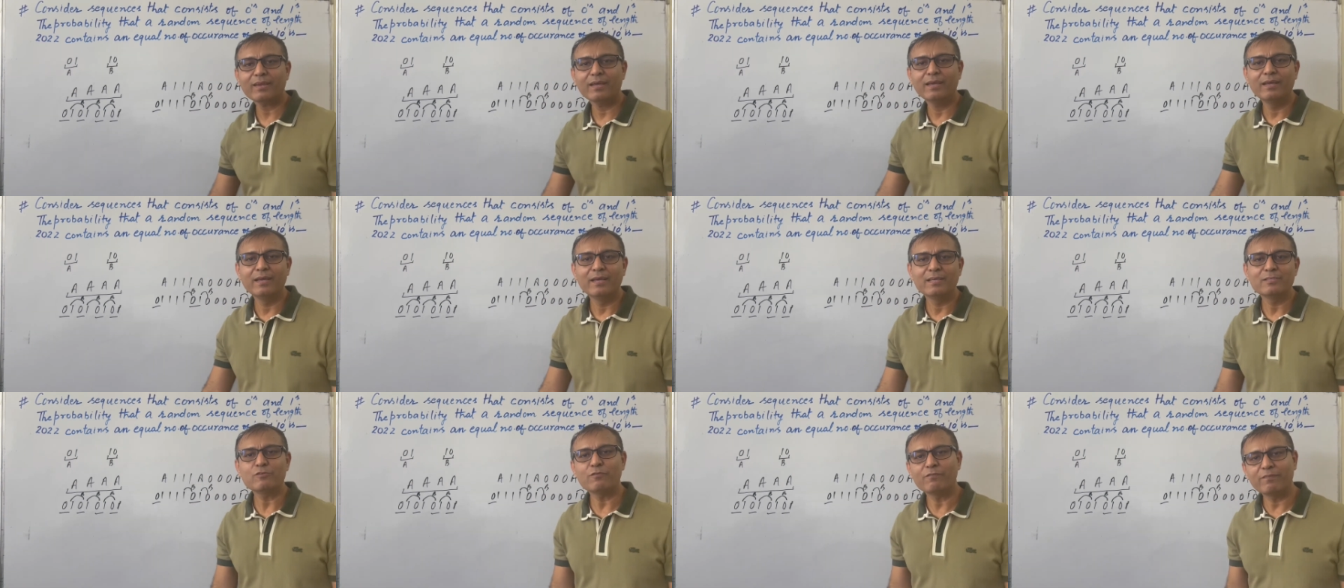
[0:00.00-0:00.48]

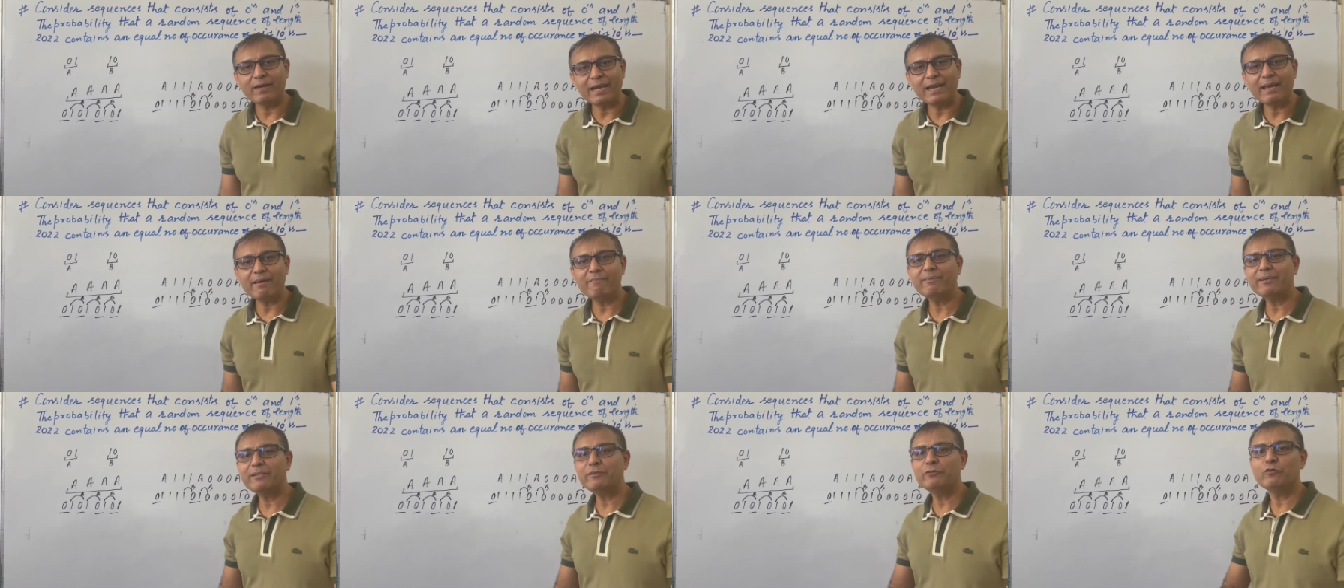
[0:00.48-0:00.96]
So
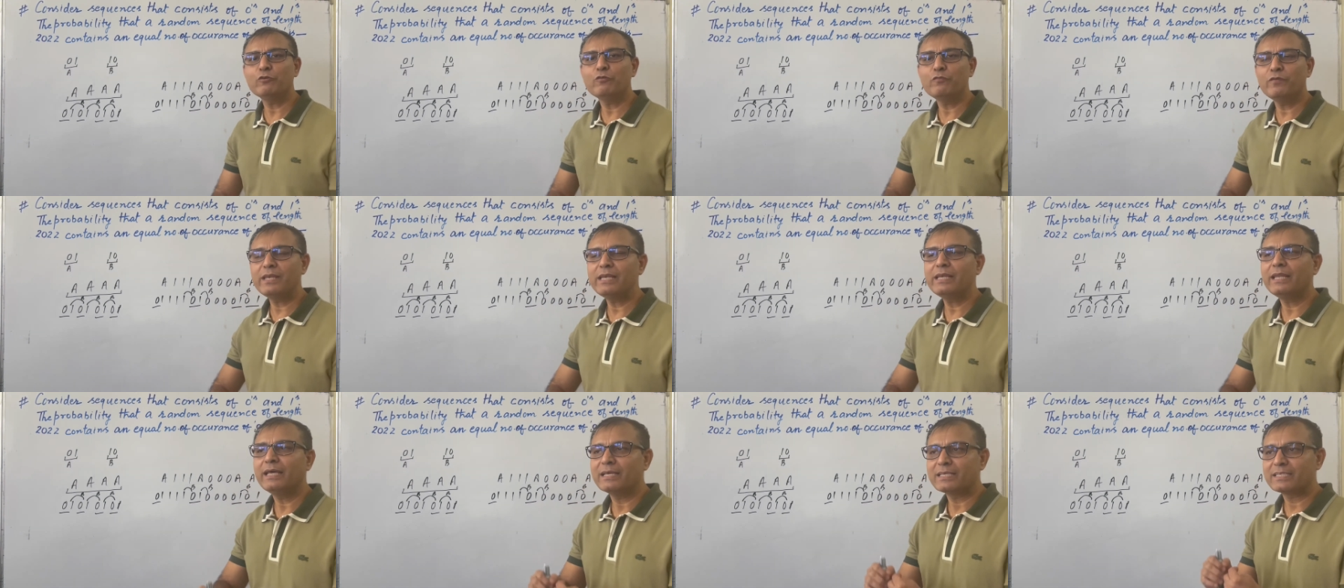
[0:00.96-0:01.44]
whenever you
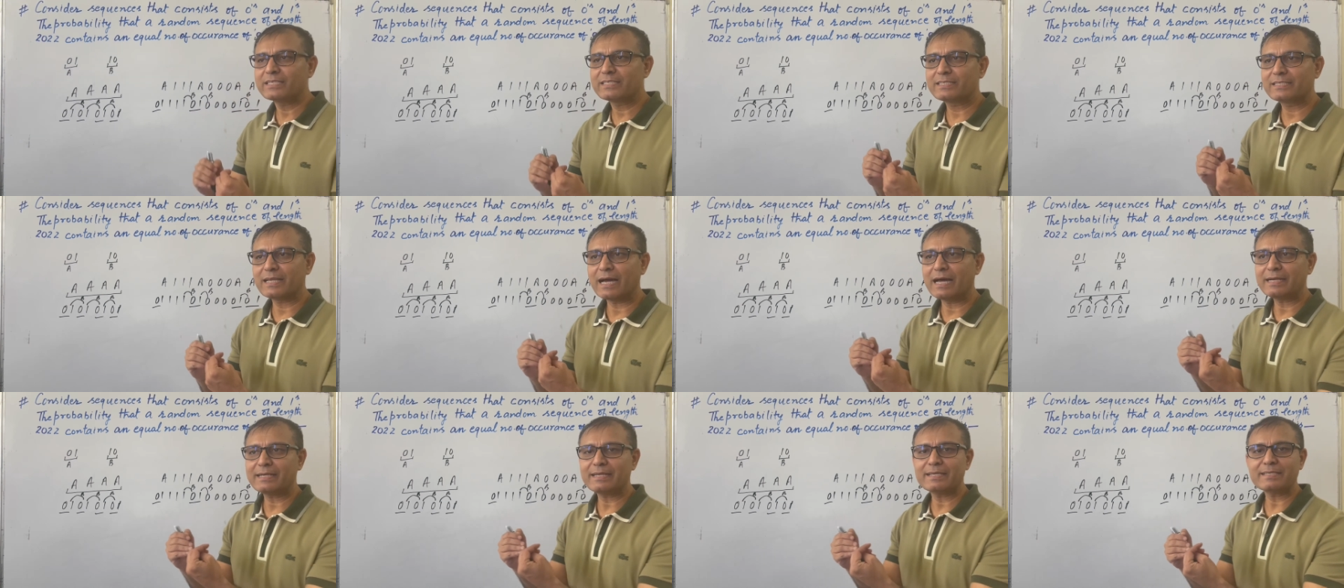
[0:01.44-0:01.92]
will
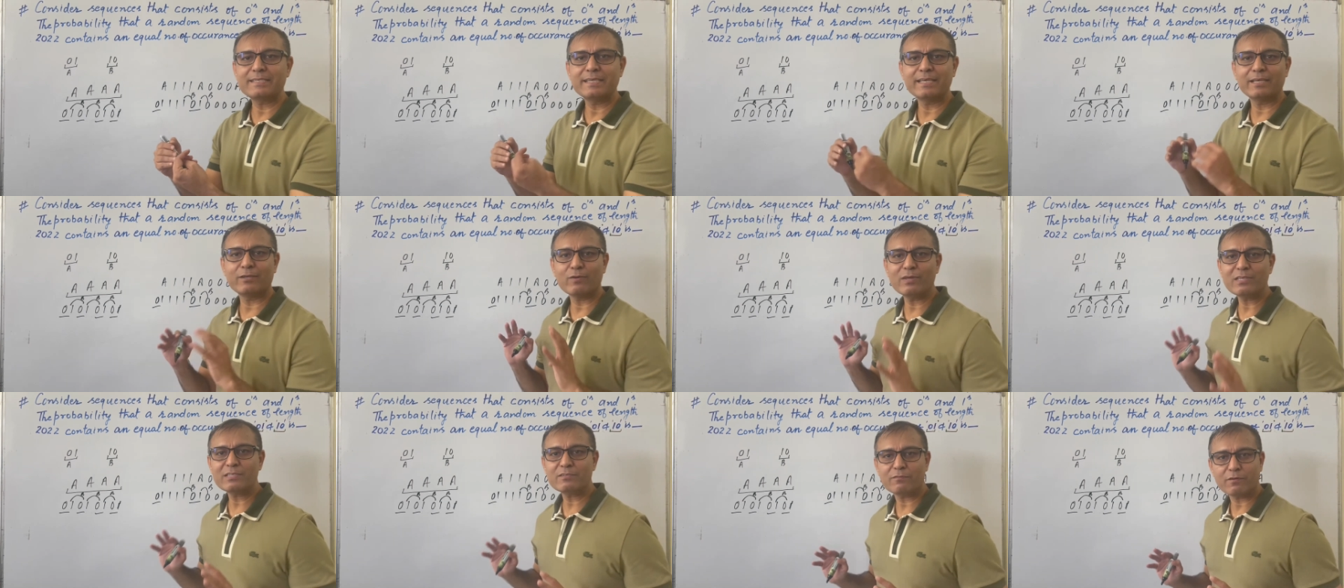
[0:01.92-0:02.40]
start a
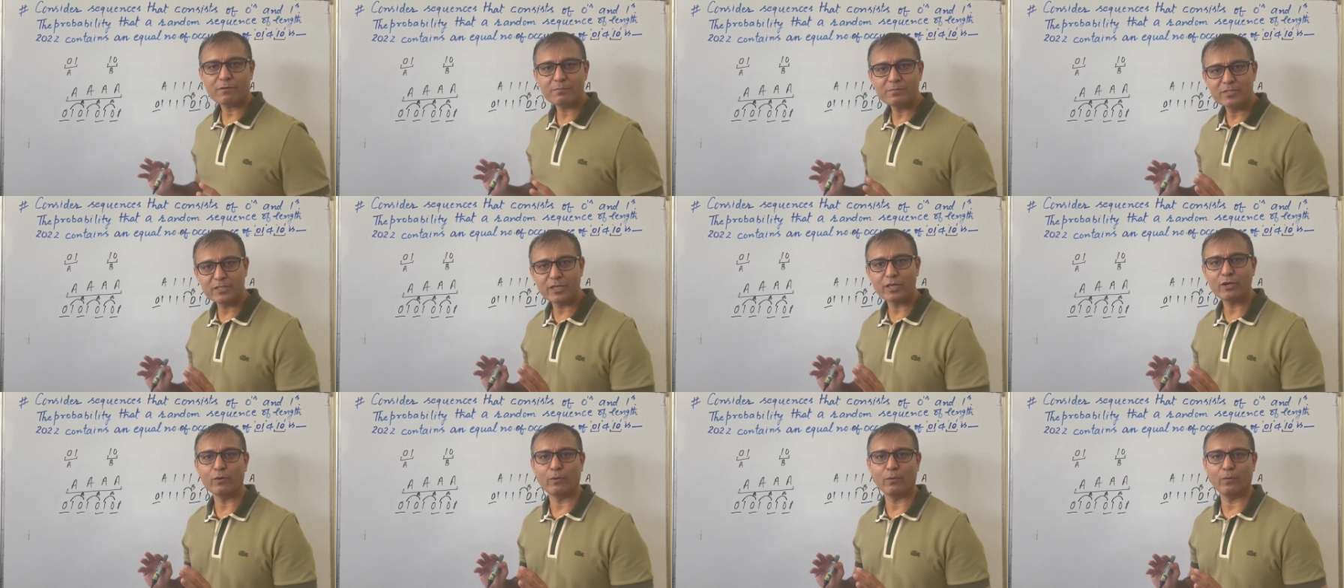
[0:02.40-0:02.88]
sequence from
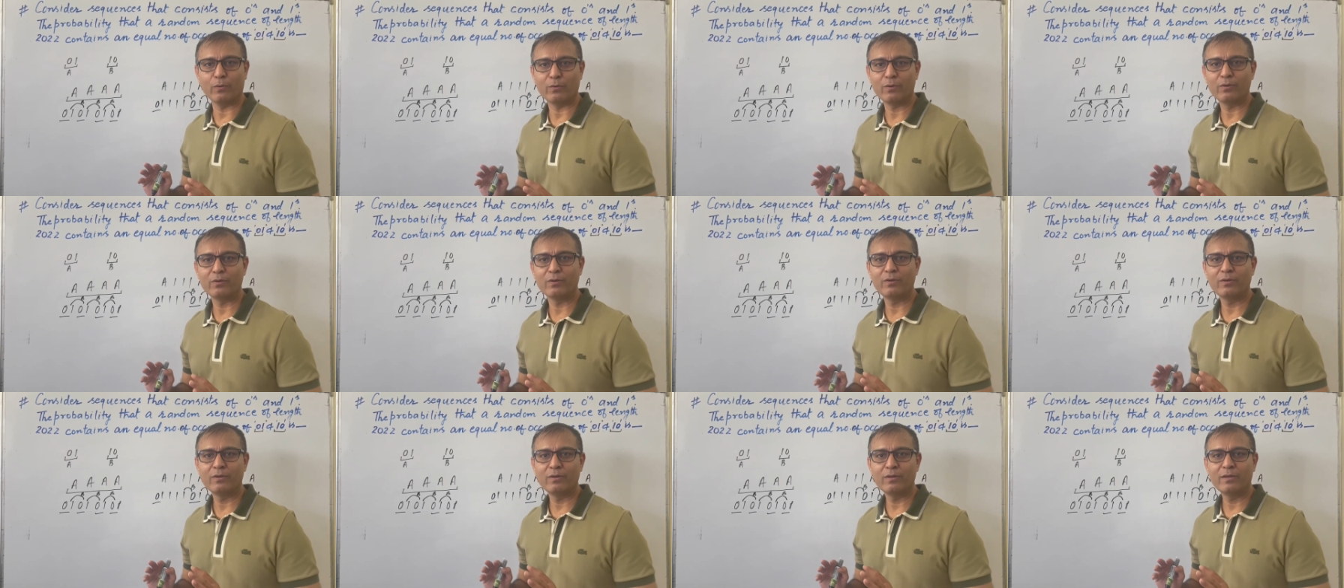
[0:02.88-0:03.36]
0,
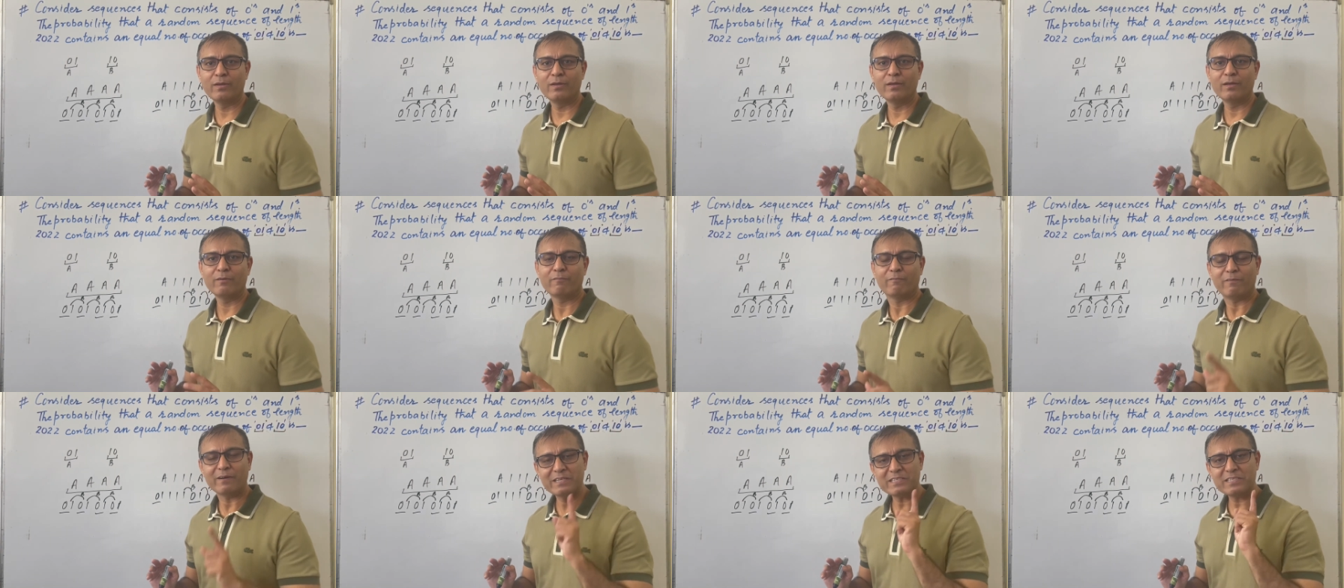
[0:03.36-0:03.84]

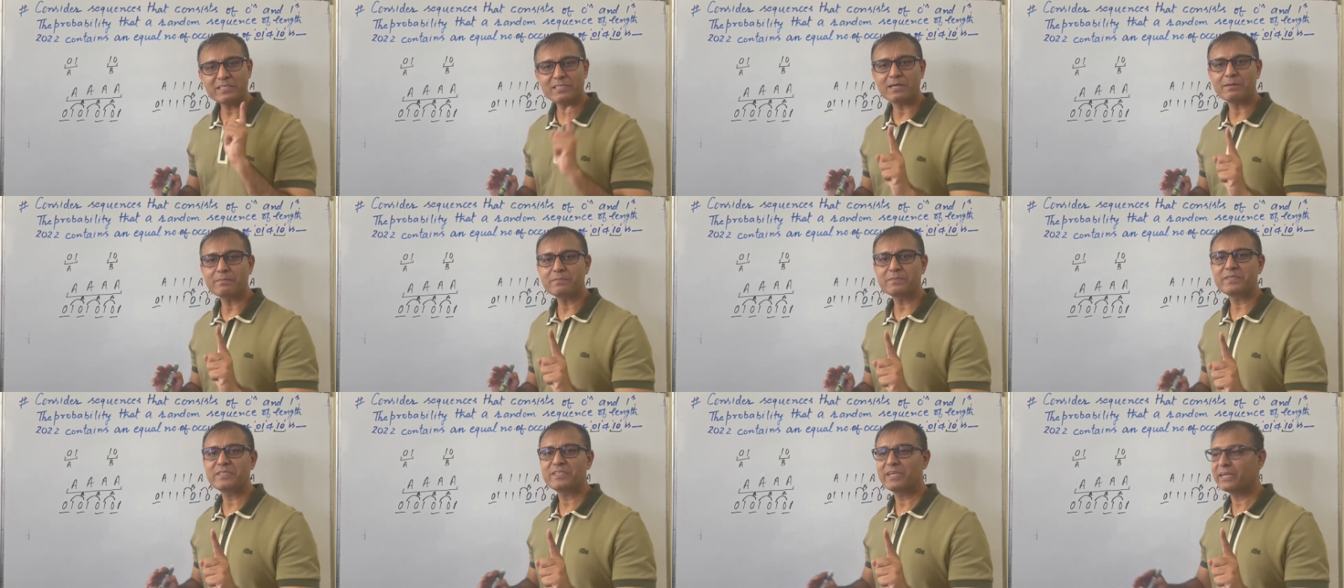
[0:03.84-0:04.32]
first
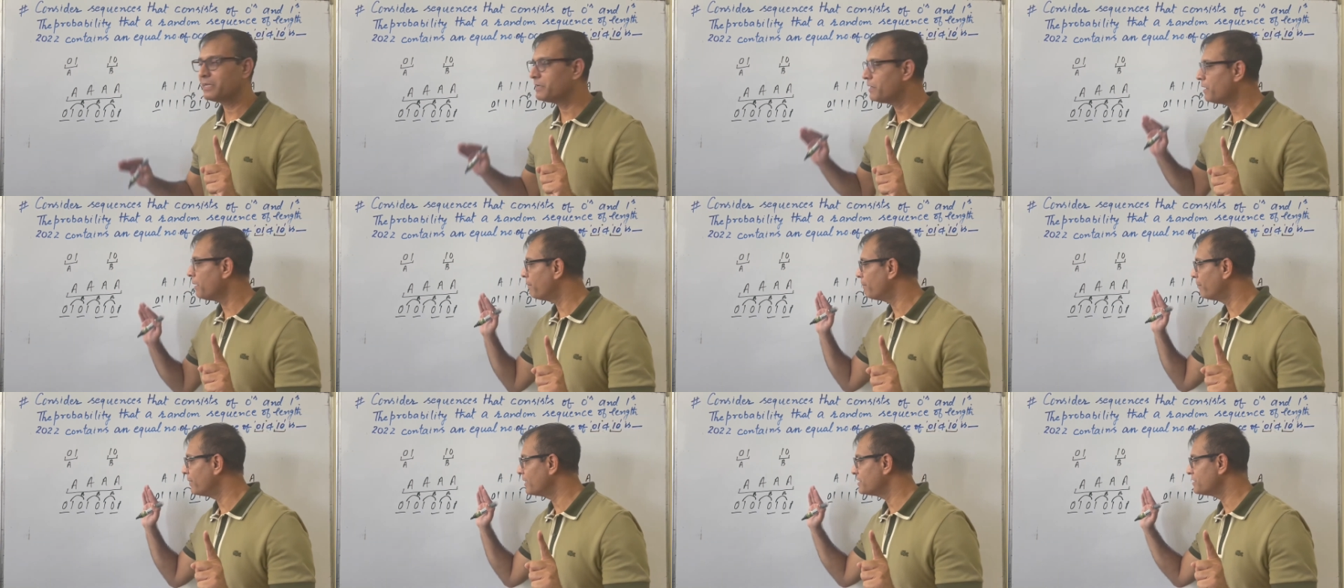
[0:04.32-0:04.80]
substring
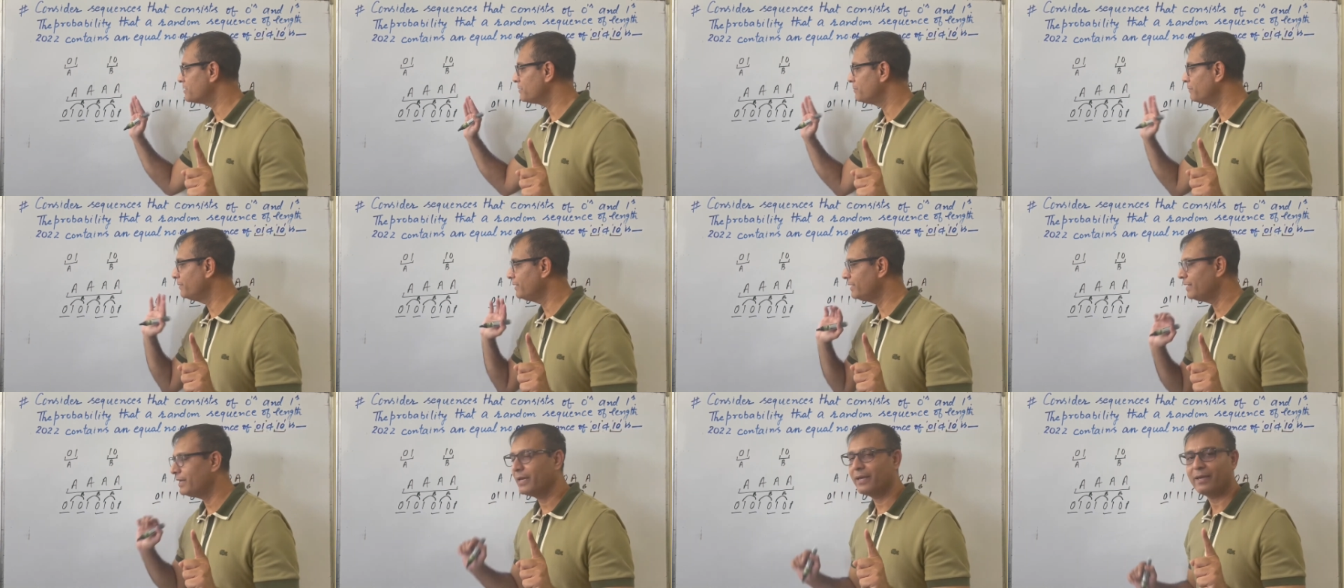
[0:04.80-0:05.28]
must
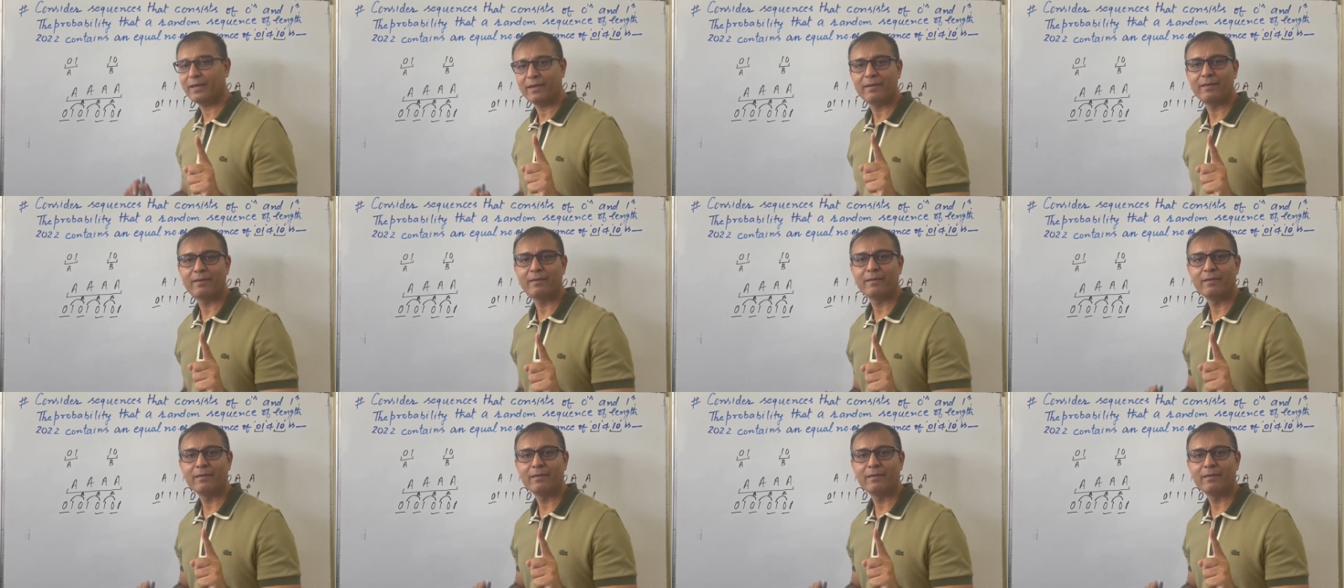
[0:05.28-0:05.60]
be A.